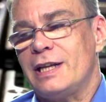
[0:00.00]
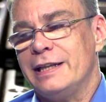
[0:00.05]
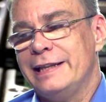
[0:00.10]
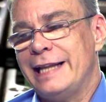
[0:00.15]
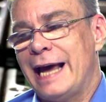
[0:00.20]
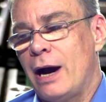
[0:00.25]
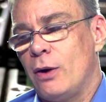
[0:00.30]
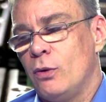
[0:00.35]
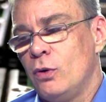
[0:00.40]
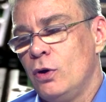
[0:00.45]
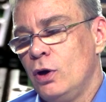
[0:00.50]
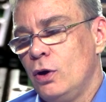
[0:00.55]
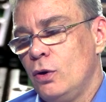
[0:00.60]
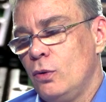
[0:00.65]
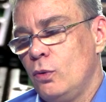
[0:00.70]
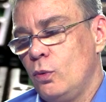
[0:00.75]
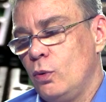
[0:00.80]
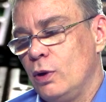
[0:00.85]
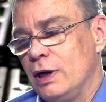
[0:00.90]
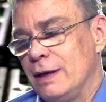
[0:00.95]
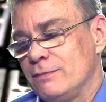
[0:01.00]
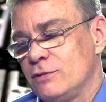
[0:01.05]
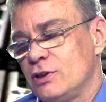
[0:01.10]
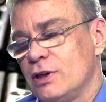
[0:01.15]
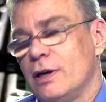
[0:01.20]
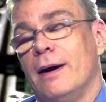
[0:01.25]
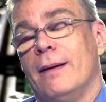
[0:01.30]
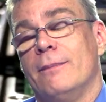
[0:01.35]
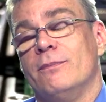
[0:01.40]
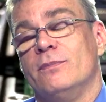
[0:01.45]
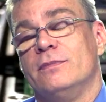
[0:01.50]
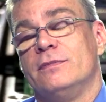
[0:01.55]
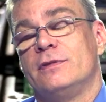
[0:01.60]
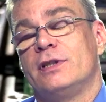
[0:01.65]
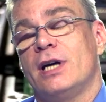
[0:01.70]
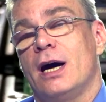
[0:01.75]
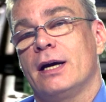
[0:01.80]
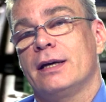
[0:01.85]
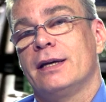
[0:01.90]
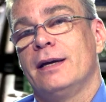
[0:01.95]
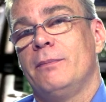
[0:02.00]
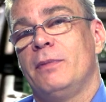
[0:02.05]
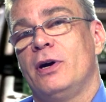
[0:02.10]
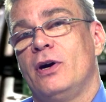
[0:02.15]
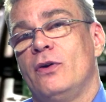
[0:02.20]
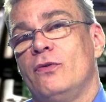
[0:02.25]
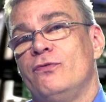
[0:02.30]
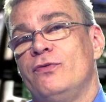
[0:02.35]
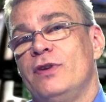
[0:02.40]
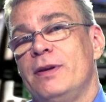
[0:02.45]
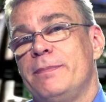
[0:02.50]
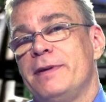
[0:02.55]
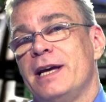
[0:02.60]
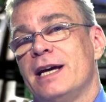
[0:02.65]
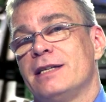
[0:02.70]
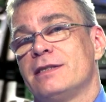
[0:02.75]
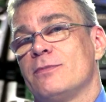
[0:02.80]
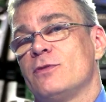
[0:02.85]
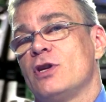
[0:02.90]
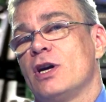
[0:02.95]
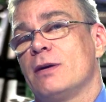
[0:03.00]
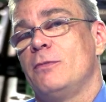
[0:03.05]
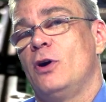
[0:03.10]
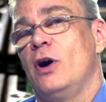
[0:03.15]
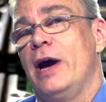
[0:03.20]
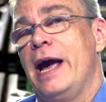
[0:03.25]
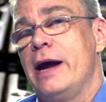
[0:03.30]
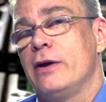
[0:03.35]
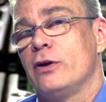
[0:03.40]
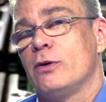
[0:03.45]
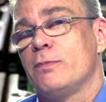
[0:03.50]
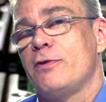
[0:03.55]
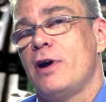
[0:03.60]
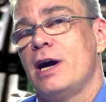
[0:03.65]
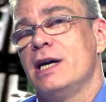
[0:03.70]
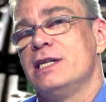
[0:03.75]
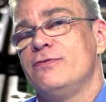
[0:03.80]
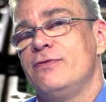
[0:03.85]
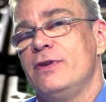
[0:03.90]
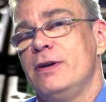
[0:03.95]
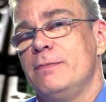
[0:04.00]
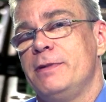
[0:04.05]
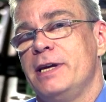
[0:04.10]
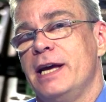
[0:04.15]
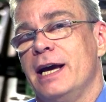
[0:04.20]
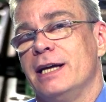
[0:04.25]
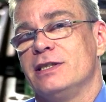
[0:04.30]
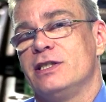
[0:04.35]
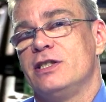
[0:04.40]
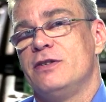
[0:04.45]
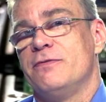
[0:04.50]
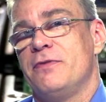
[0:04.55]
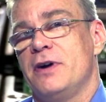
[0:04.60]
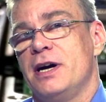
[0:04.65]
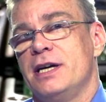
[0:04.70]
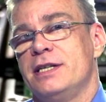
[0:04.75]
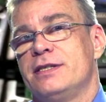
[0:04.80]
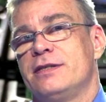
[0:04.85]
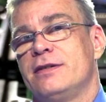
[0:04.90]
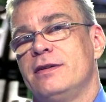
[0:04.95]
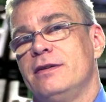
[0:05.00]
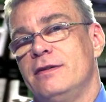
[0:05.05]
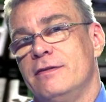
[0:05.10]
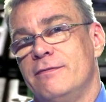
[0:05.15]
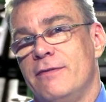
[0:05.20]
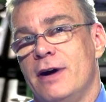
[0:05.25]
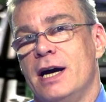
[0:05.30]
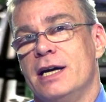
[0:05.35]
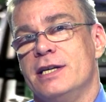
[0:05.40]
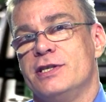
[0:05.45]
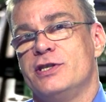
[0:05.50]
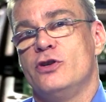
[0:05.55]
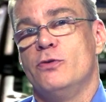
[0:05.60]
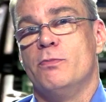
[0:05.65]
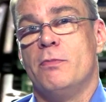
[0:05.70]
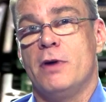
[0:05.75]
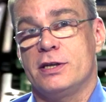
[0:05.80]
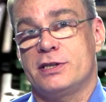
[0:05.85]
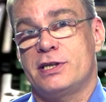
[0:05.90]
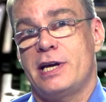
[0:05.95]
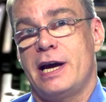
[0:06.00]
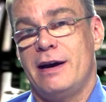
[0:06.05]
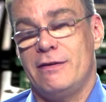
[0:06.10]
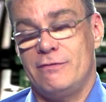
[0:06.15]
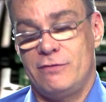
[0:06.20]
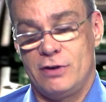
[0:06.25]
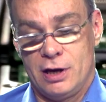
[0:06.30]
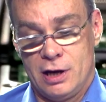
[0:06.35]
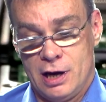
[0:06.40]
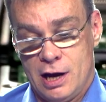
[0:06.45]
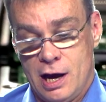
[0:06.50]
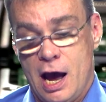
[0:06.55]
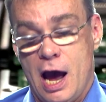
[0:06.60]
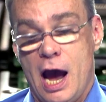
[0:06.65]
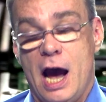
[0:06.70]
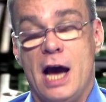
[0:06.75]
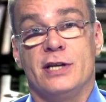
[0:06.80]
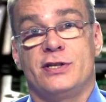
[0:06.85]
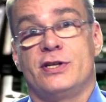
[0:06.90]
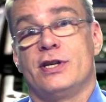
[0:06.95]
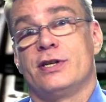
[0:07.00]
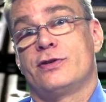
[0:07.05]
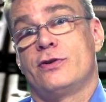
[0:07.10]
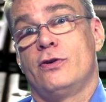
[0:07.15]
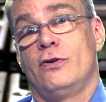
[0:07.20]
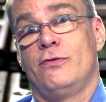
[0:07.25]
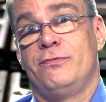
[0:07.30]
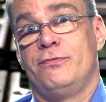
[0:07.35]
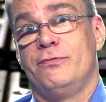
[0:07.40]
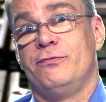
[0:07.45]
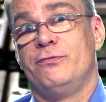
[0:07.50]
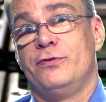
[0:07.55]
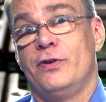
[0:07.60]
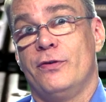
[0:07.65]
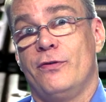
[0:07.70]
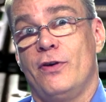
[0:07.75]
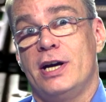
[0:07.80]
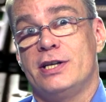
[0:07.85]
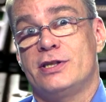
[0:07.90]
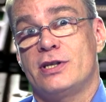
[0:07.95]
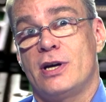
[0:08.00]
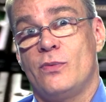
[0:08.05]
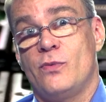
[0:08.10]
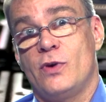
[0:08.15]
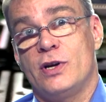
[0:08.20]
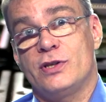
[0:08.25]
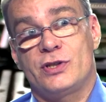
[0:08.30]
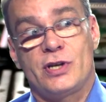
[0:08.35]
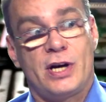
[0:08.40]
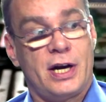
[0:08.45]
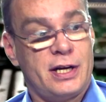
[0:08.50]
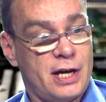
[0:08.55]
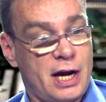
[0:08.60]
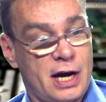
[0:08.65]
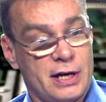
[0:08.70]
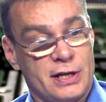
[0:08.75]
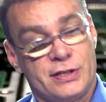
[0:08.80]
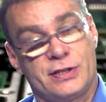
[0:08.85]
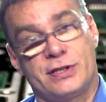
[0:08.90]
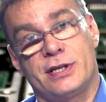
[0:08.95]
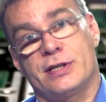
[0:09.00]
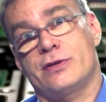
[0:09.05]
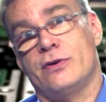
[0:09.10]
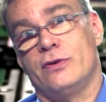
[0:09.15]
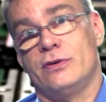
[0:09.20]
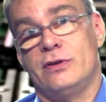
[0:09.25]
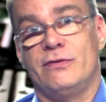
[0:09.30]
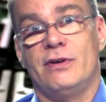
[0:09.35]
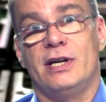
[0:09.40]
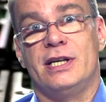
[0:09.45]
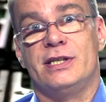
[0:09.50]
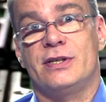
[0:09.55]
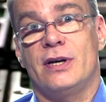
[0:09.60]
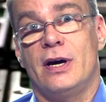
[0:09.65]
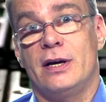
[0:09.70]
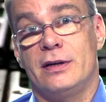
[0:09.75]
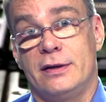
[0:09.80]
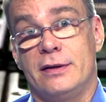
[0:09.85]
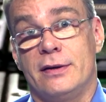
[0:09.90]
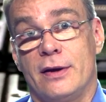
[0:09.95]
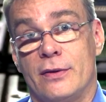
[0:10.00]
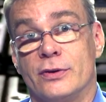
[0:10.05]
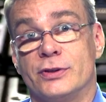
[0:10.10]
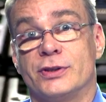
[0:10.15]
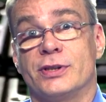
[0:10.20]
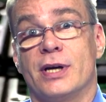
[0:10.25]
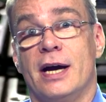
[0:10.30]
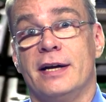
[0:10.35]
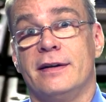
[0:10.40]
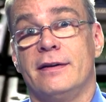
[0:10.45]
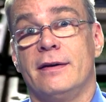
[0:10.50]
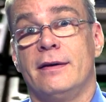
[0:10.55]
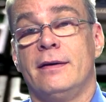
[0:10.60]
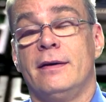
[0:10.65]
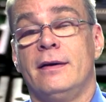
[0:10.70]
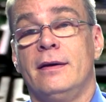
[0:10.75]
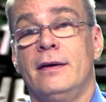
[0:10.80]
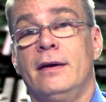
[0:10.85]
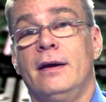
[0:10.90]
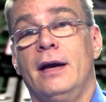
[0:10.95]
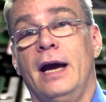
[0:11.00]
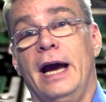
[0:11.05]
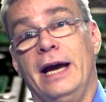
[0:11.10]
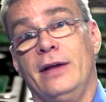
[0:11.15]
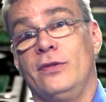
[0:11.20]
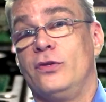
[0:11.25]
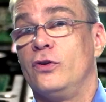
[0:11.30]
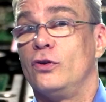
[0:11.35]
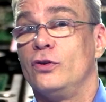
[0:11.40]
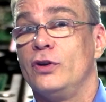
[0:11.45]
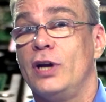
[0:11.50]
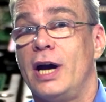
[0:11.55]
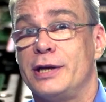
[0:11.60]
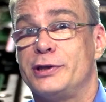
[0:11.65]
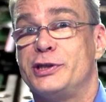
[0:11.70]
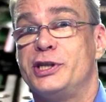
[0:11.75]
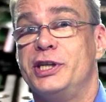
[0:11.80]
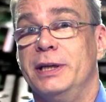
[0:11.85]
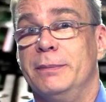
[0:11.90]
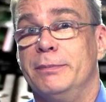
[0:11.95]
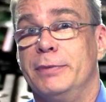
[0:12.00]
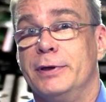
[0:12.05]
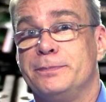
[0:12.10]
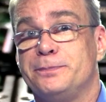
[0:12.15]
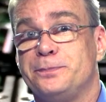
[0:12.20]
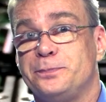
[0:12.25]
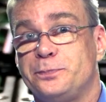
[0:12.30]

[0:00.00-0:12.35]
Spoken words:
Now, when I'm talking about VPNs, I'm talking about enterprise VPNs, device to device. You must have a Cisco device on one side and a Cisco device on another side. And they're not cheap.